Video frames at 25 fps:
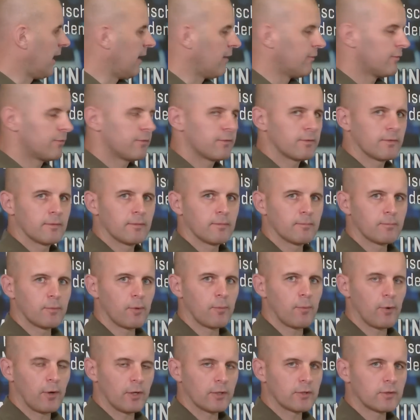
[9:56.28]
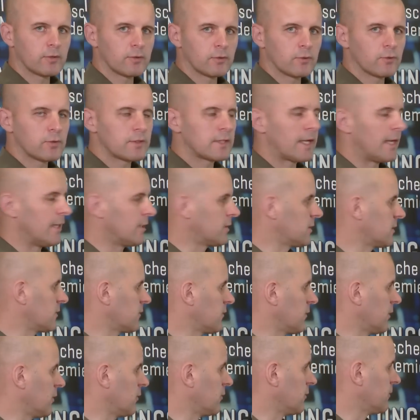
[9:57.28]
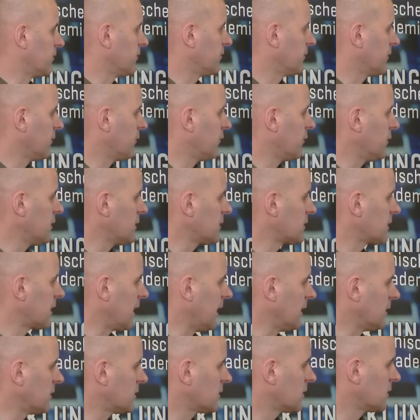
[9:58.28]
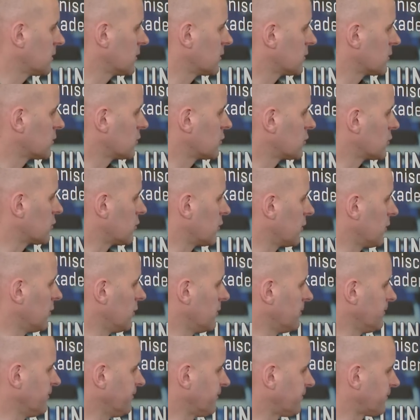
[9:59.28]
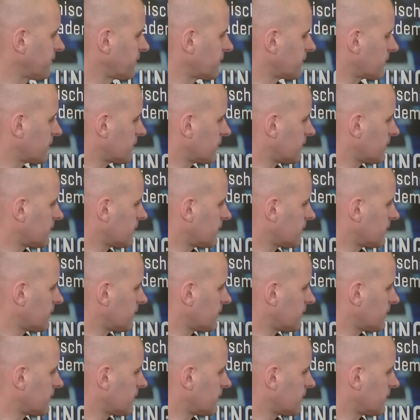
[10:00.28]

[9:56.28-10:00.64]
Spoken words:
I have prepared two sketches for you. The first sketch should show you